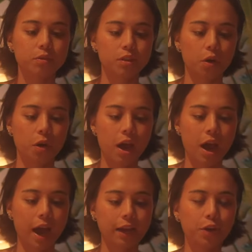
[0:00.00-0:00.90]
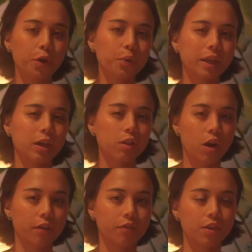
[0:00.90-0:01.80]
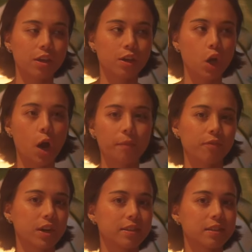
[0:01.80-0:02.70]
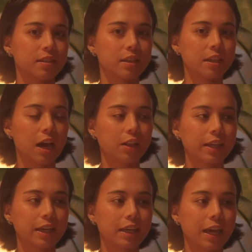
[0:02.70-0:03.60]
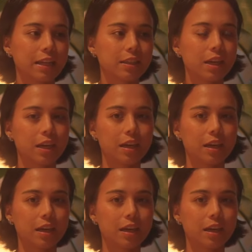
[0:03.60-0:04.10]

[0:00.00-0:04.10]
So I know like a lot of the common phrases in Italian, and